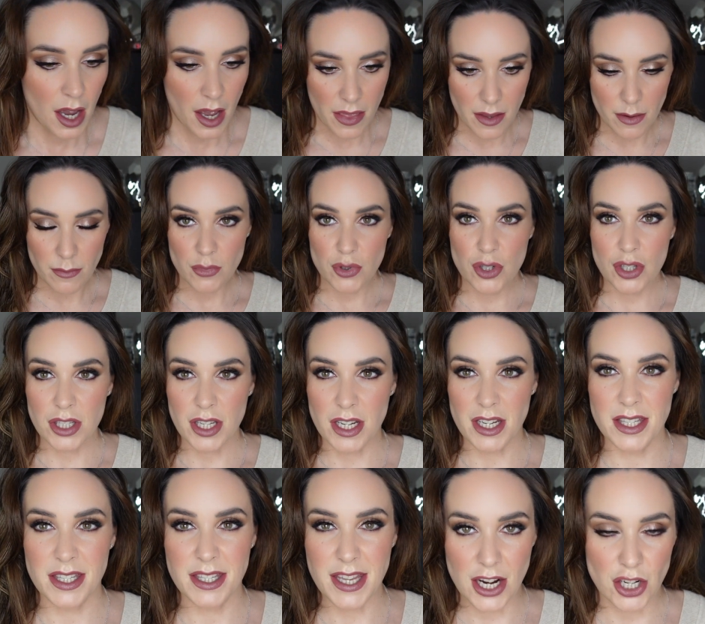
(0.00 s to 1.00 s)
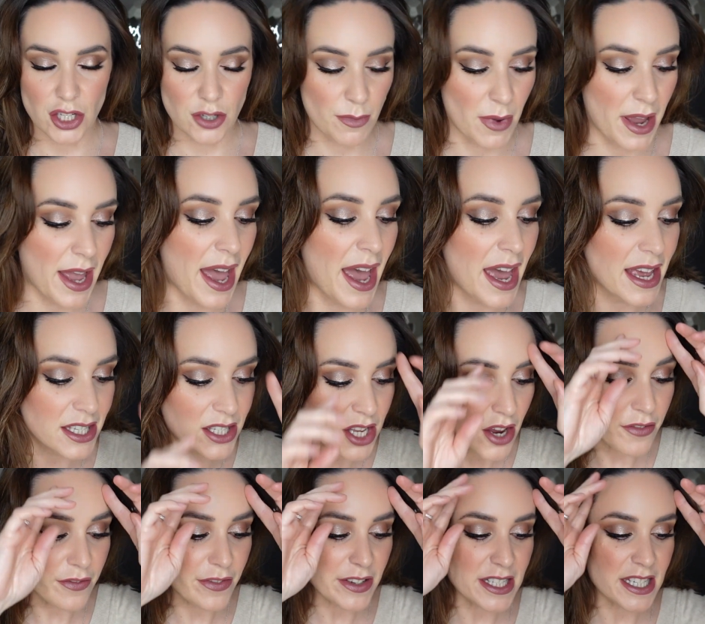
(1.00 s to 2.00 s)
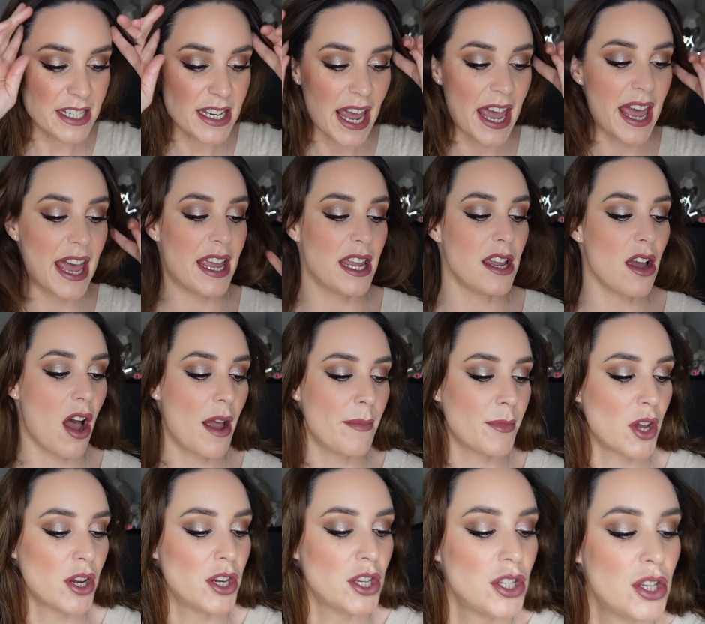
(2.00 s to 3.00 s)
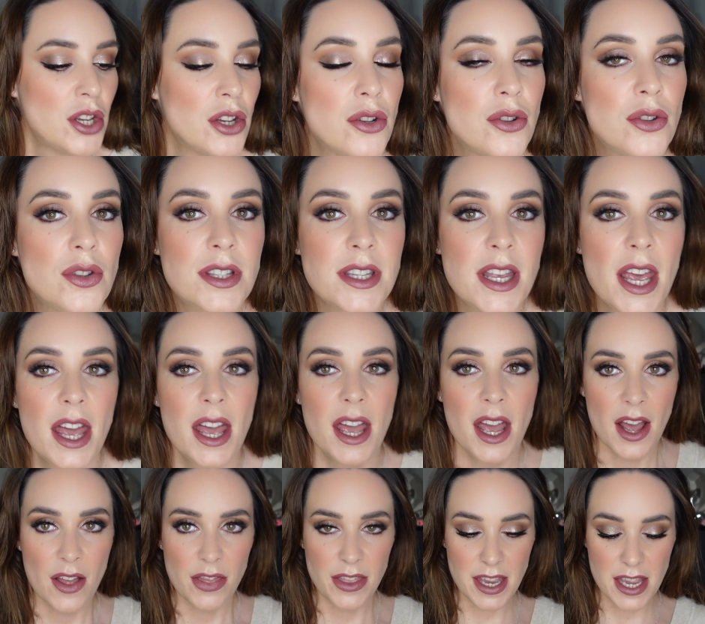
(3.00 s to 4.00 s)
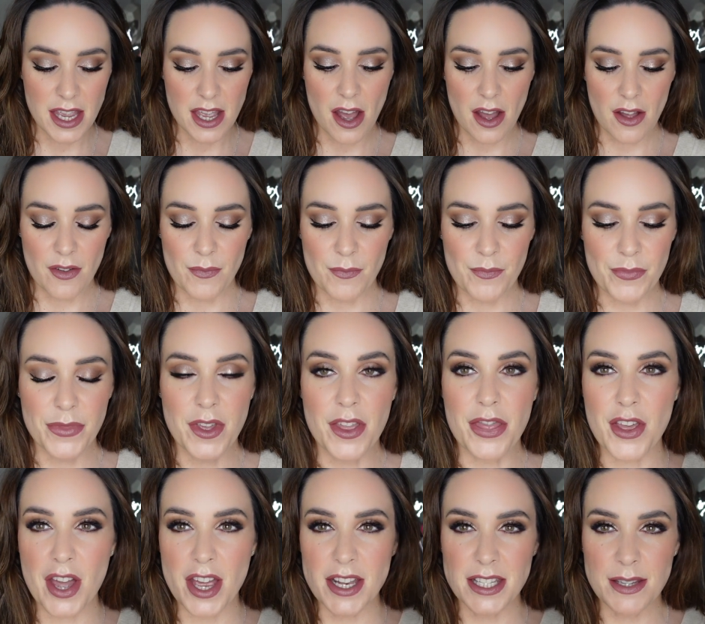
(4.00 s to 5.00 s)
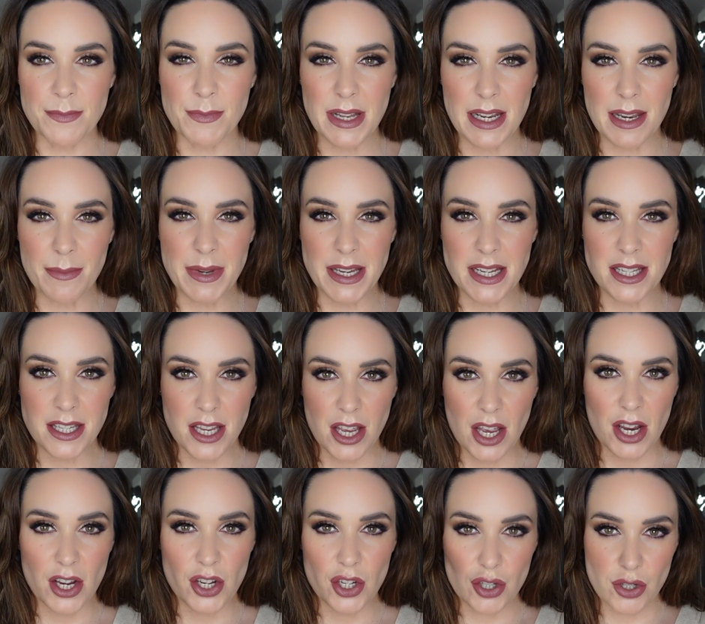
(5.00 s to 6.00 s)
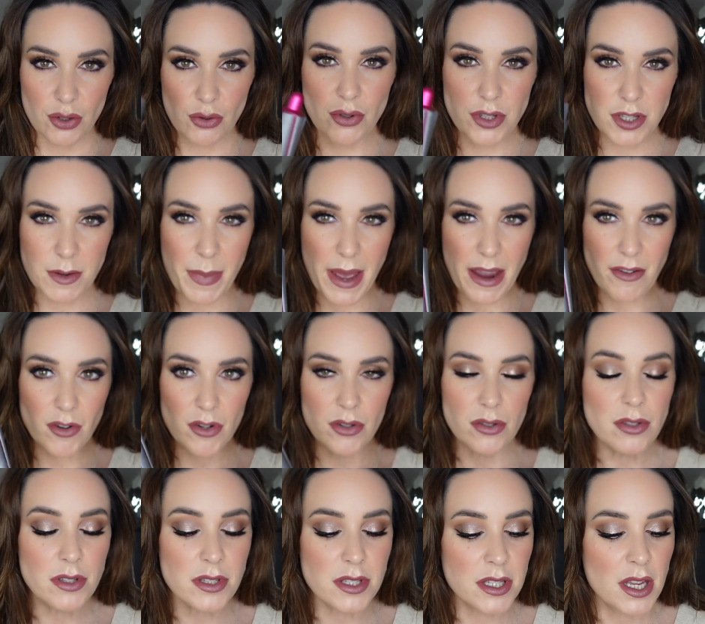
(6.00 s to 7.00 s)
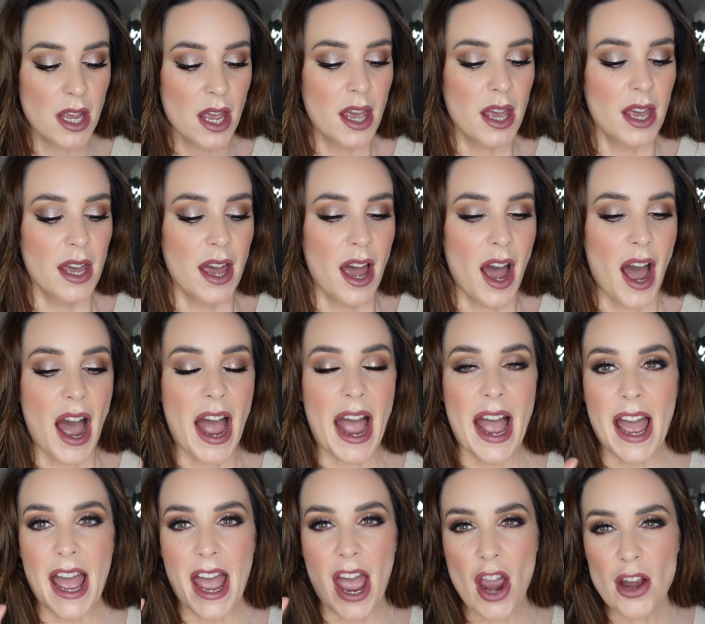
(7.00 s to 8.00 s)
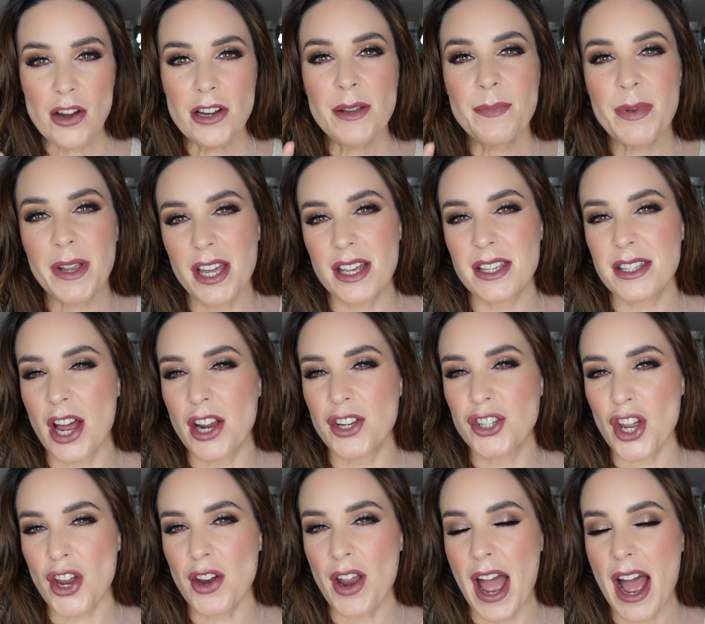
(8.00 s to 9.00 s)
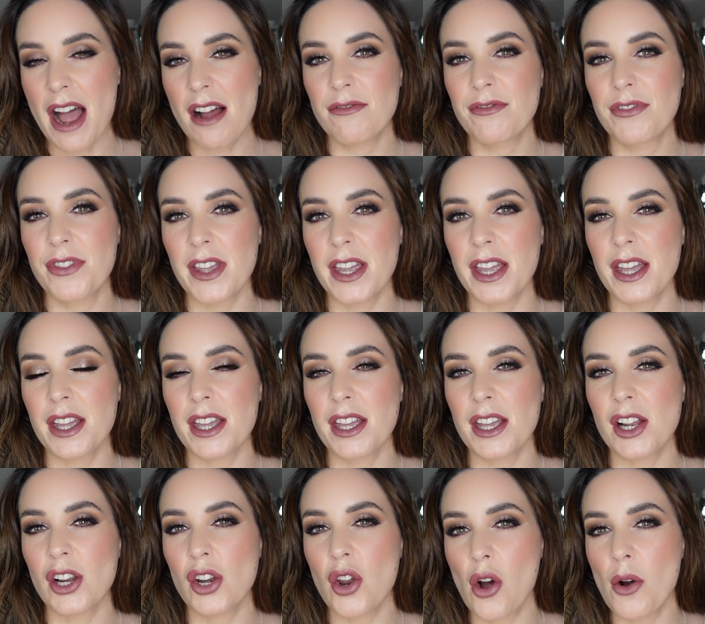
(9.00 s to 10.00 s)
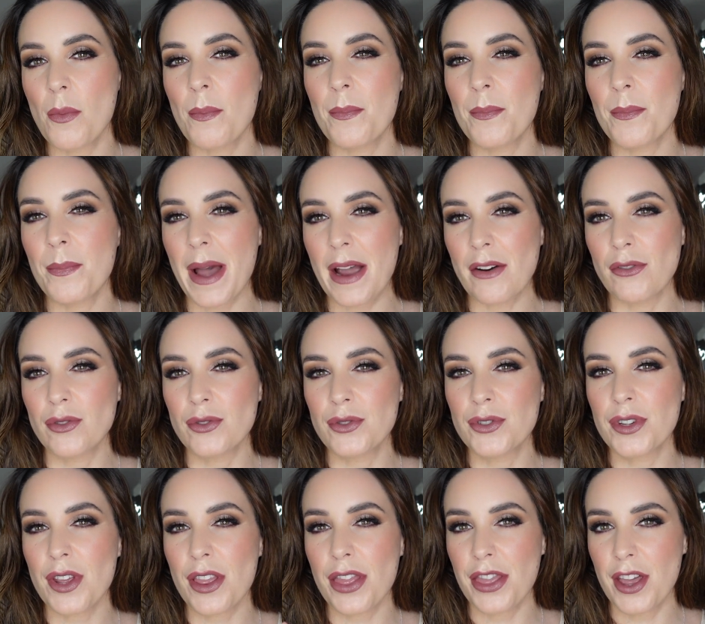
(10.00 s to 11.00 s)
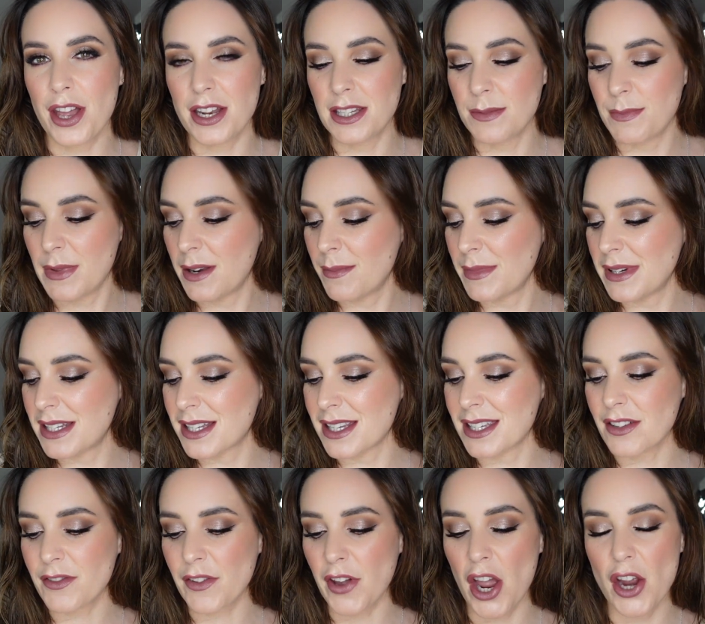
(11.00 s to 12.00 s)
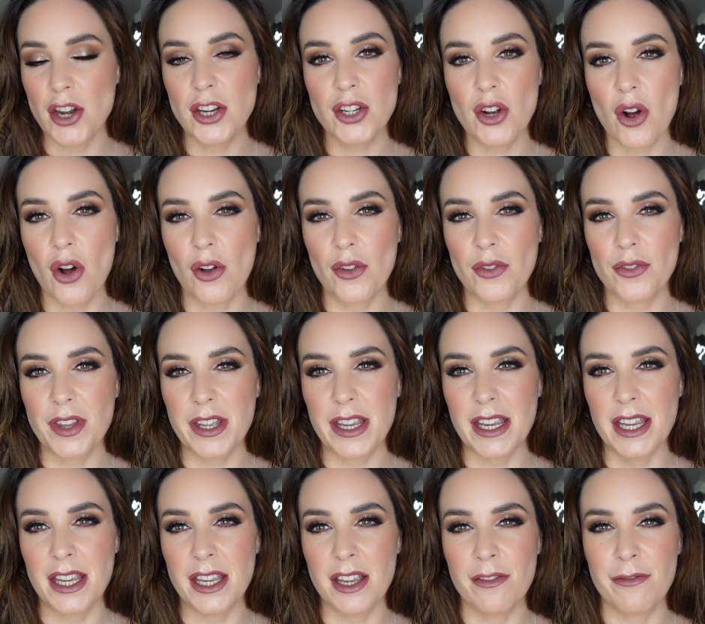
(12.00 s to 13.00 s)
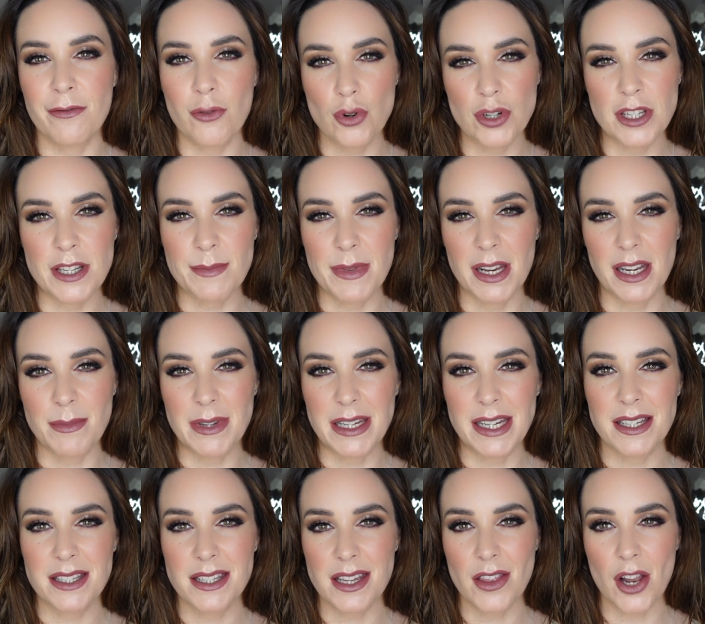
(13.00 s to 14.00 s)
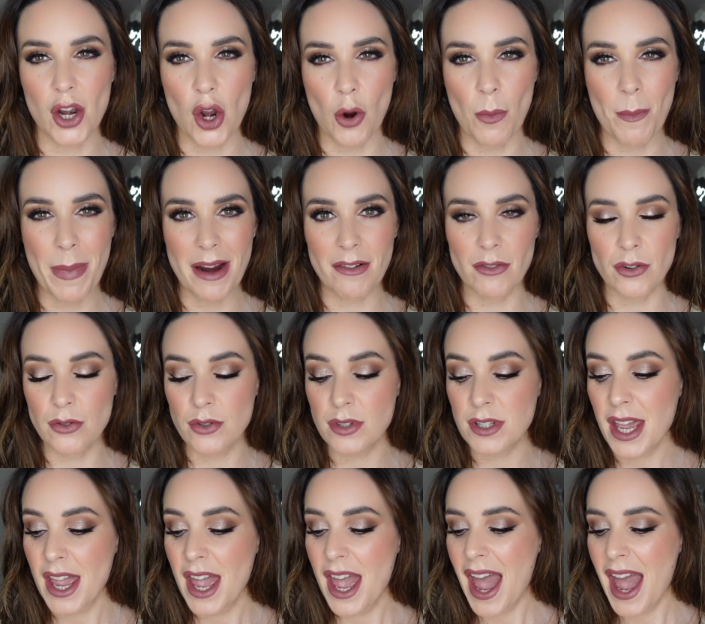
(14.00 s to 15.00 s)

then I'm just going to section my hair. So for today, I'm going to use the 30mm shorter barrels. Only because I don't have the long barreled 30mm. I've only got the 40mm in the long barrels,